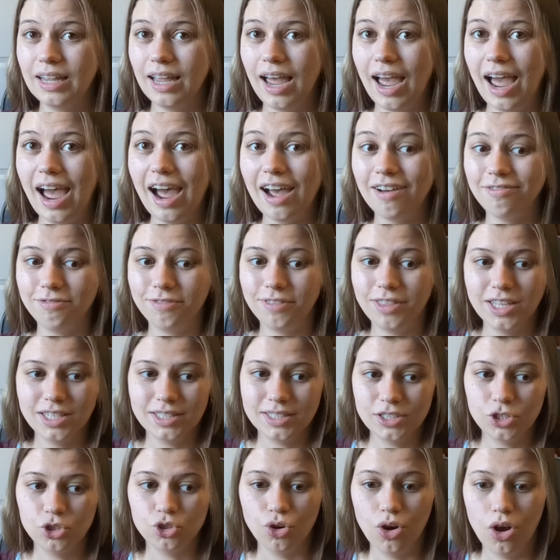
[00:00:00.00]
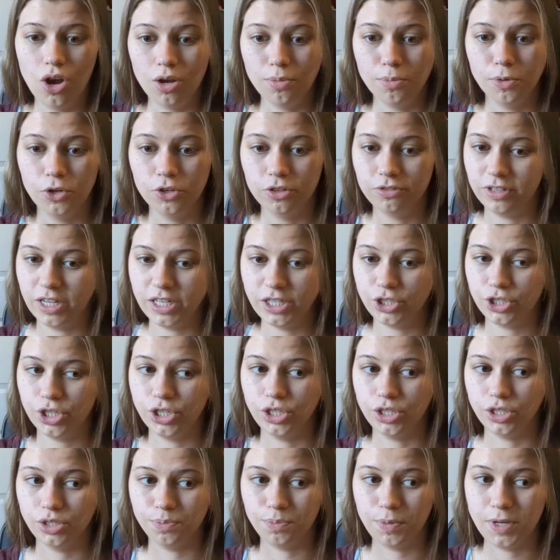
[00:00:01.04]
have this strong motivation
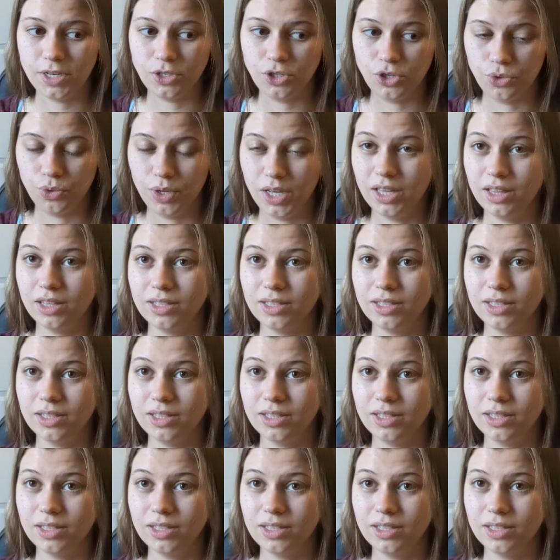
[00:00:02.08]
to be doing